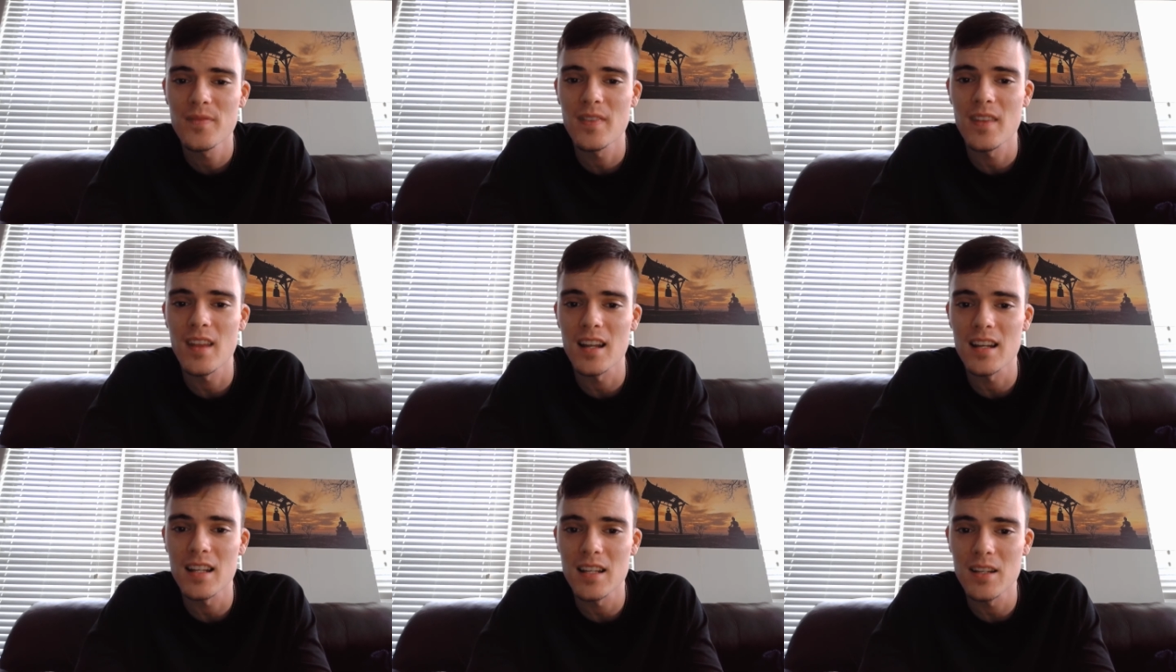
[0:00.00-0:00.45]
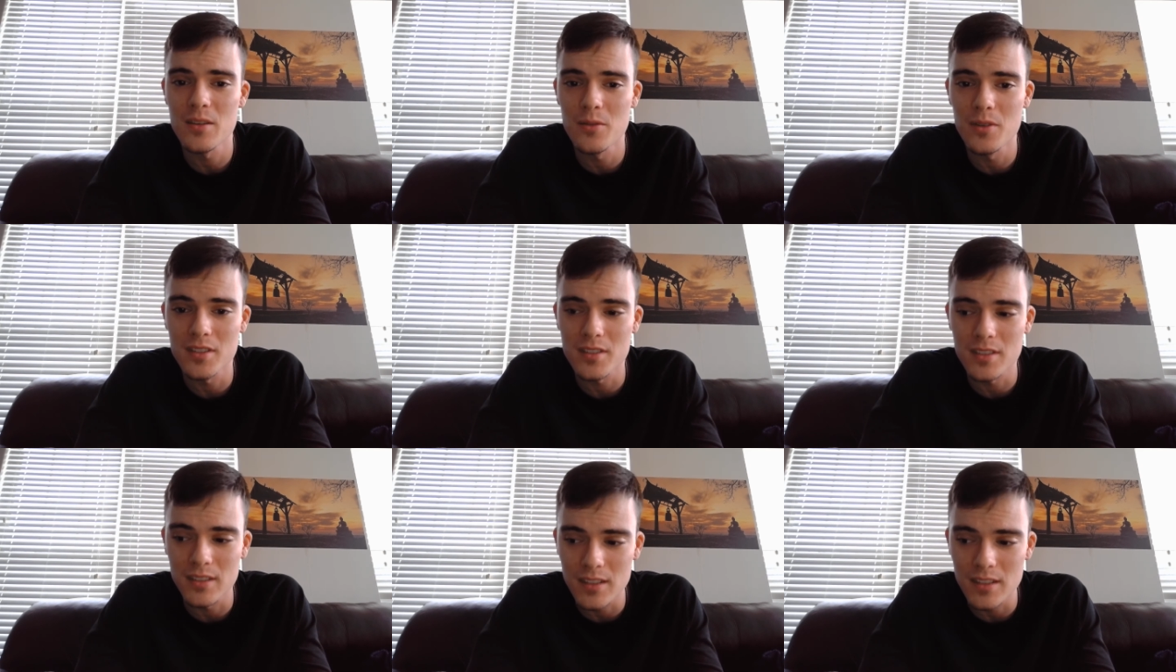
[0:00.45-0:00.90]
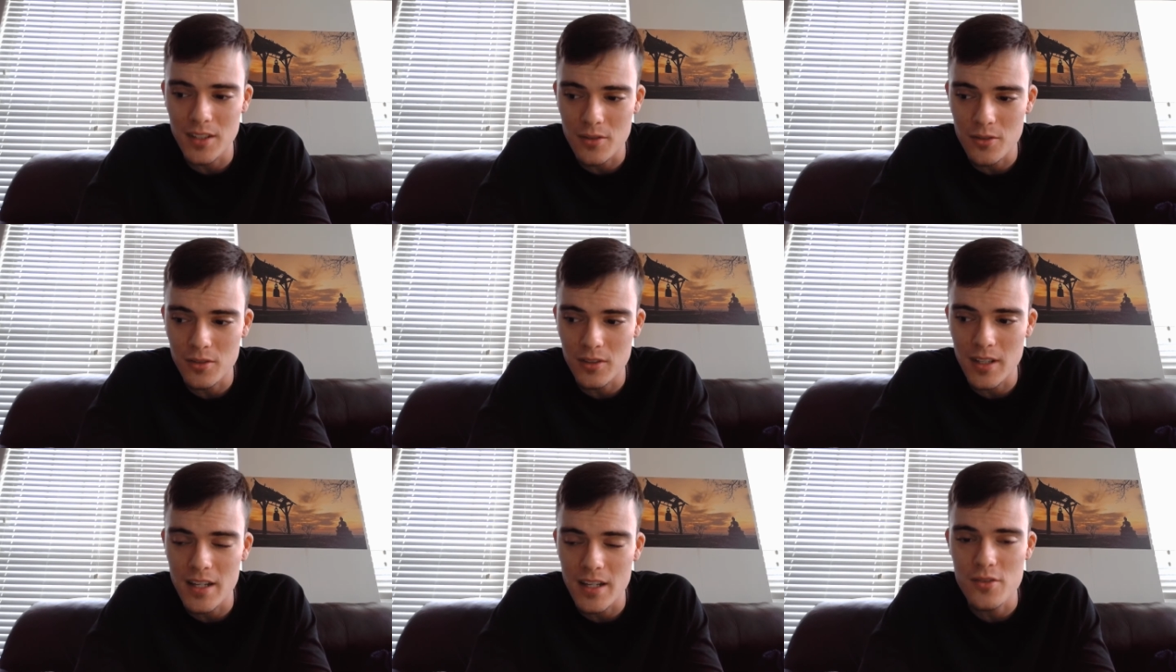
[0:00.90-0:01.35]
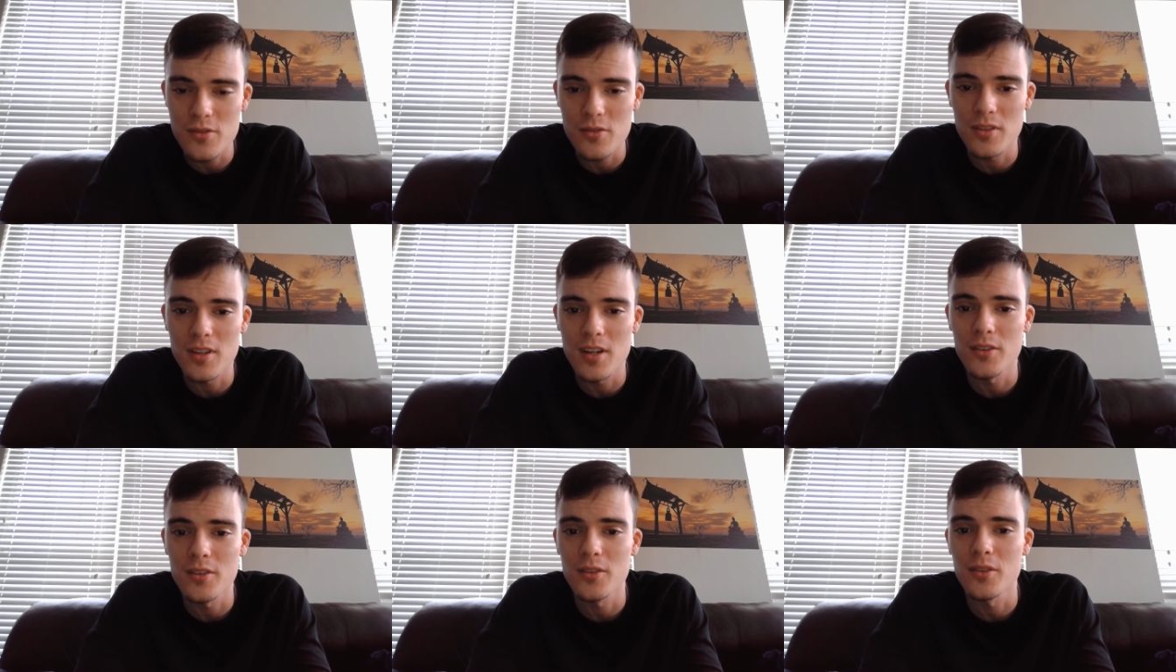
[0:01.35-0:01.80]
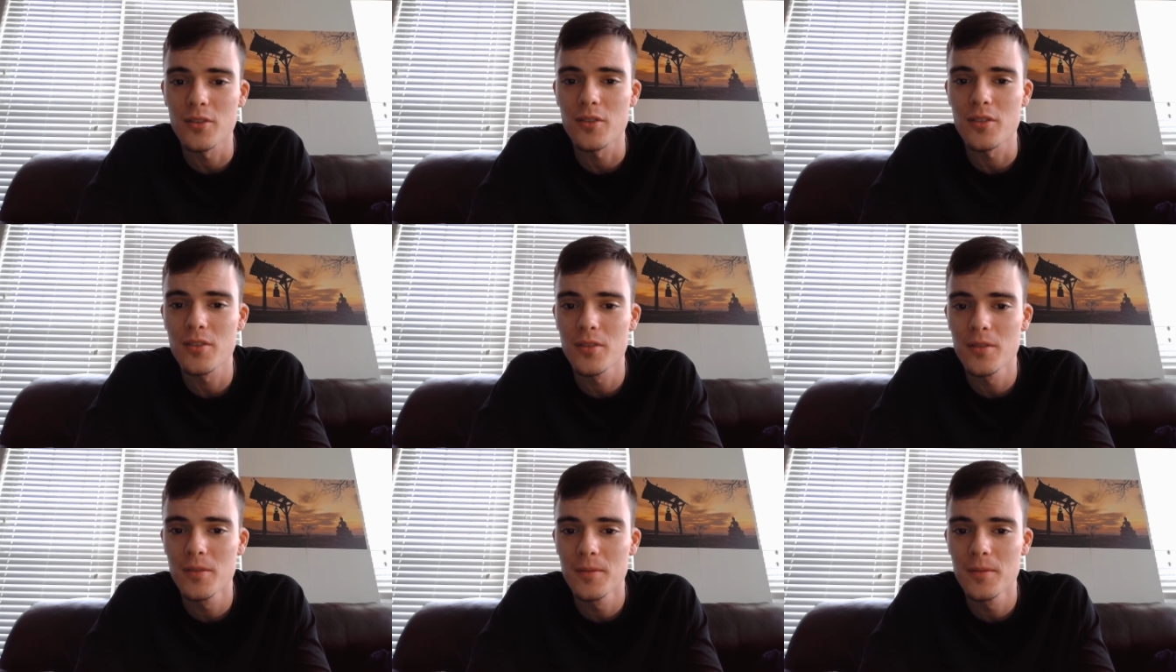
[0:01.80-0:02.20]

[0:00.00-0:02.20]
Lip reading: that he was a literal angel on earth.